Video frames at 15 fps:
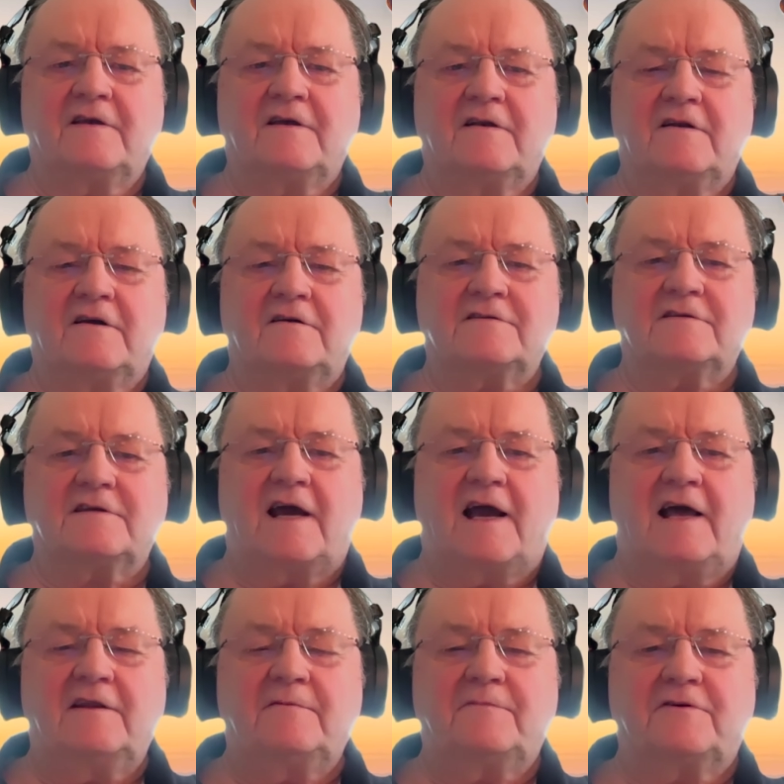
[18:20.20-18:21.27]
Los
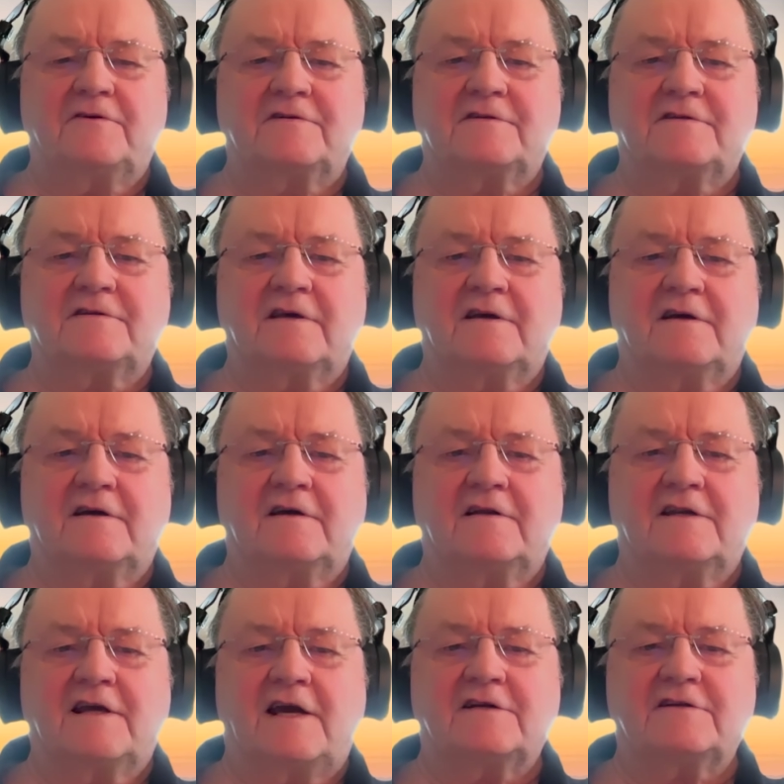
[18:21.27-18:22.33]
Alamos
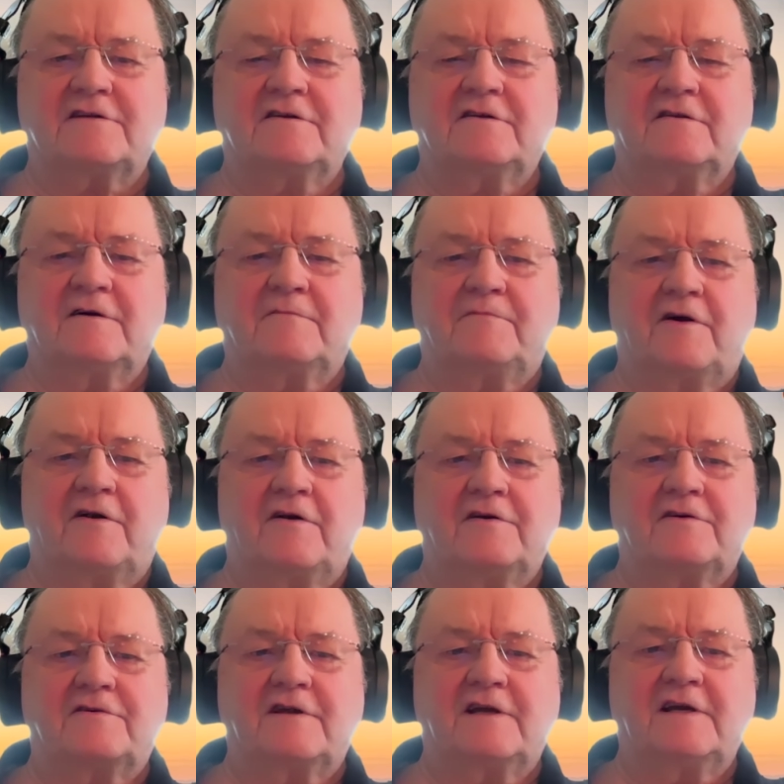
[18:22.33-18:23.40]
National
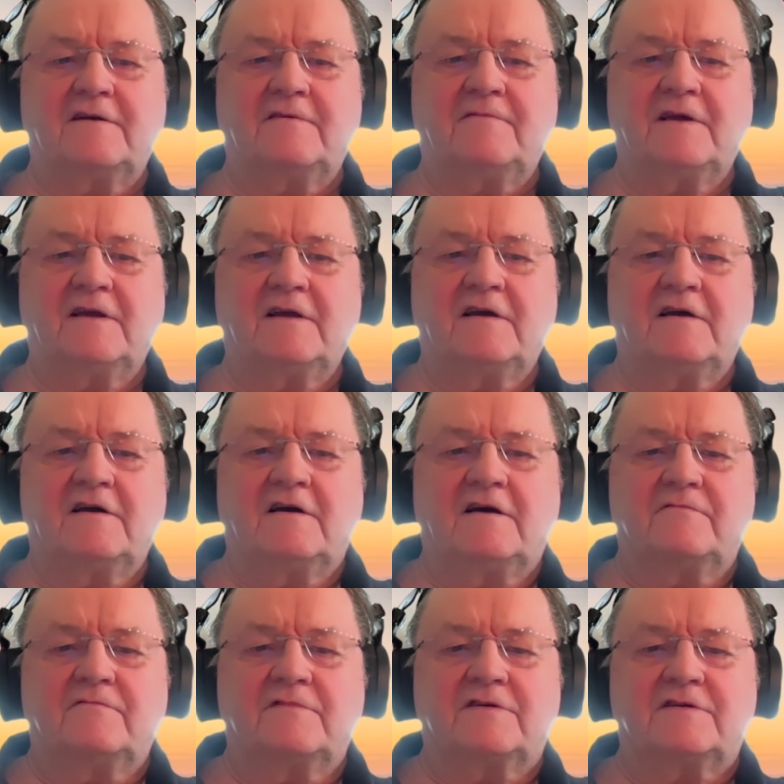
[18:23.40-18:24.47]
Laboratory
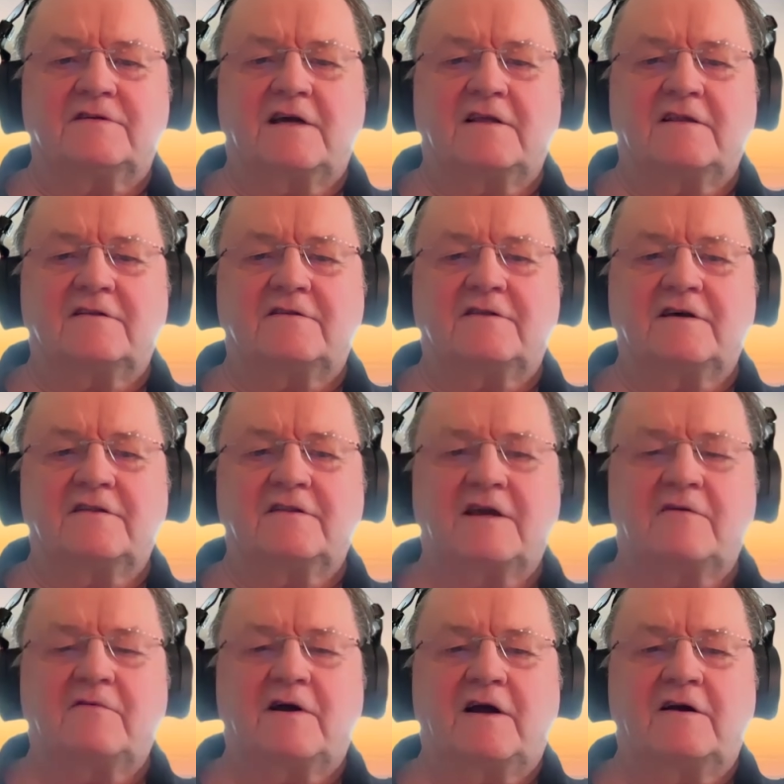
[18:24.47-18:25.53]
said that
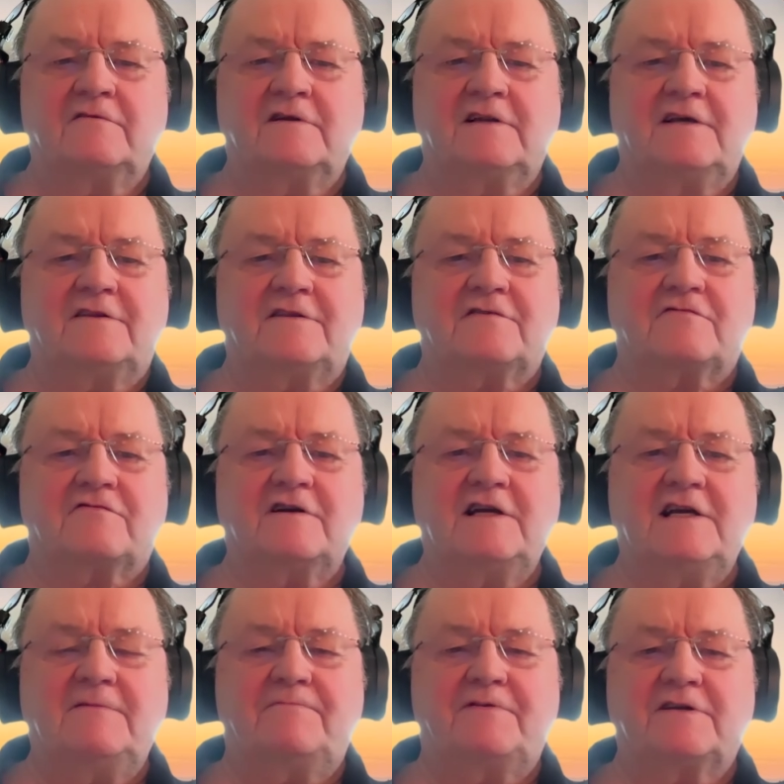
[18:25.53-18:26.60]
there were only
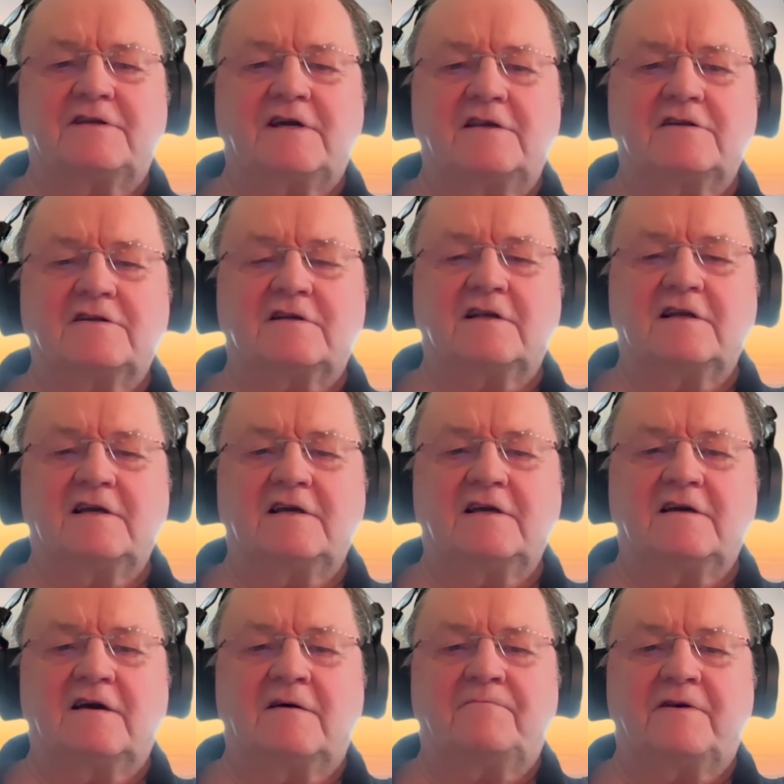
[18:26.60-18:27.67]
3
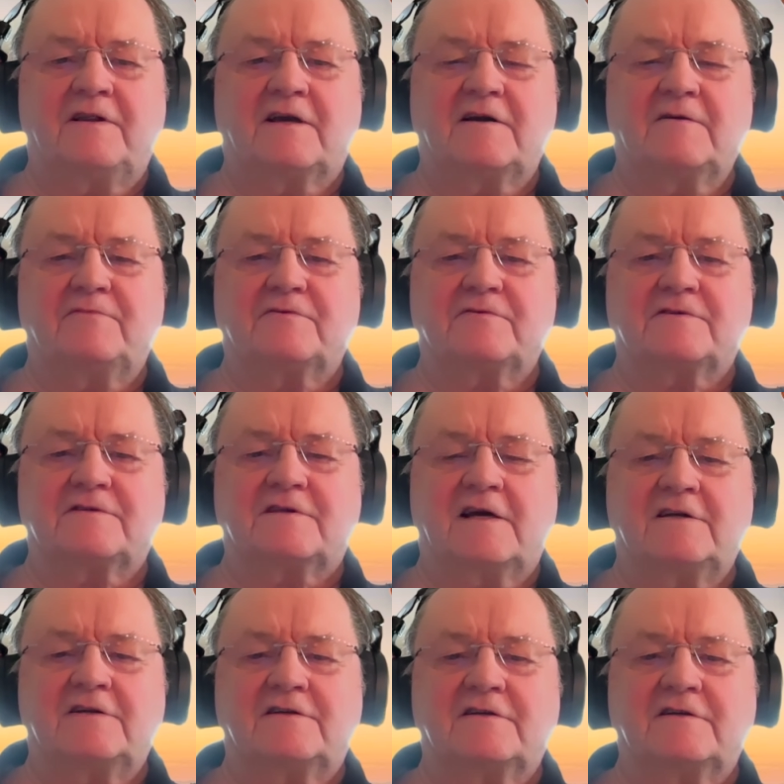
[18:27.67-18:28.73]
potentially applicable
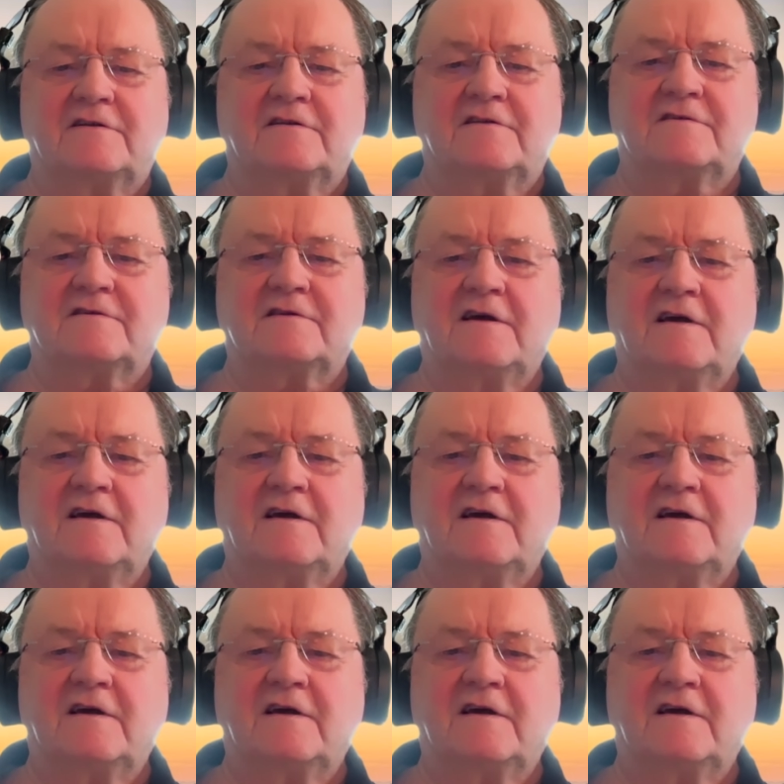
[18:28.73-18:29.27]
stations